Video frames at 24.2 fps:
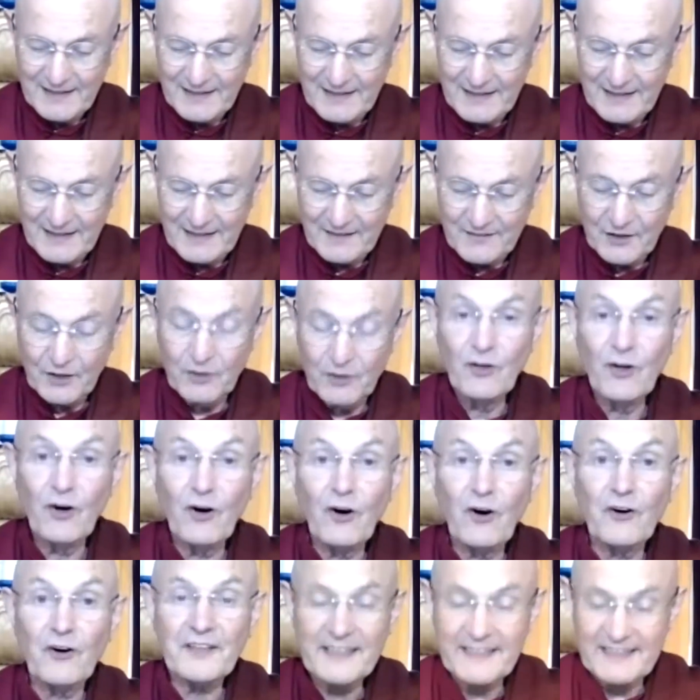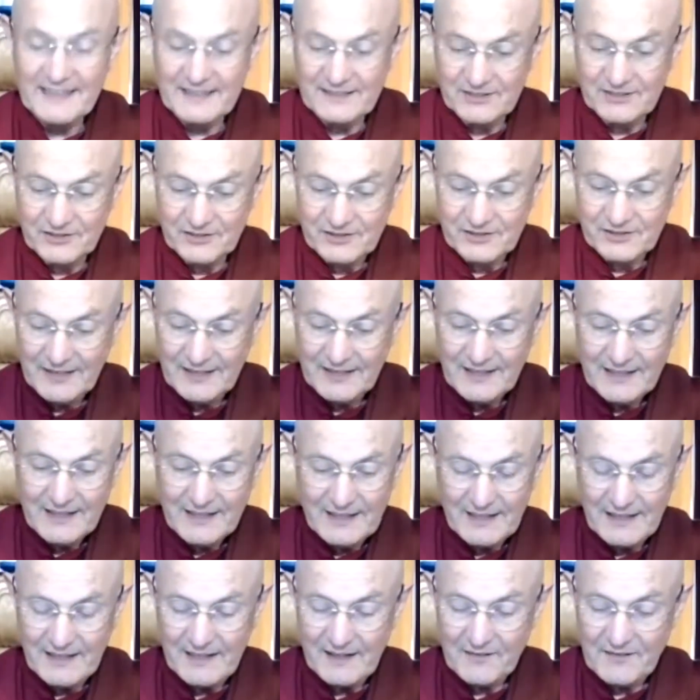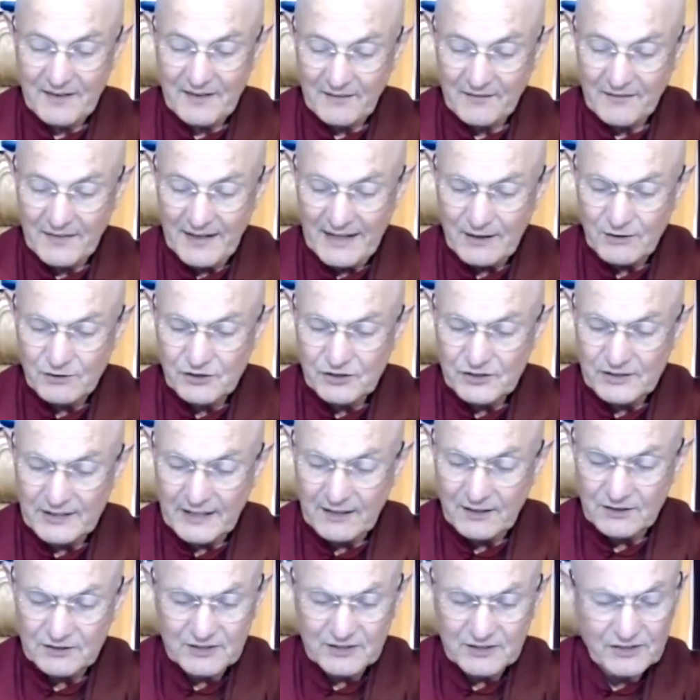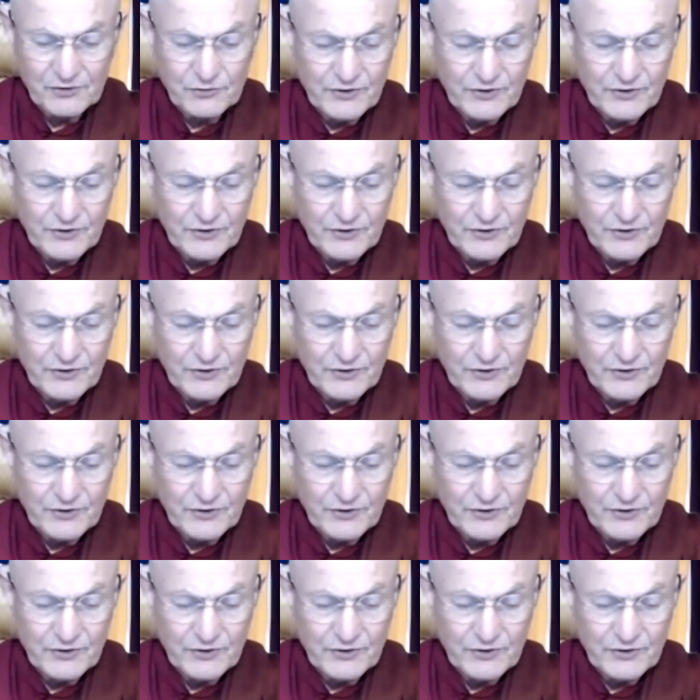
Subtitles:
The Lord is that thou shalt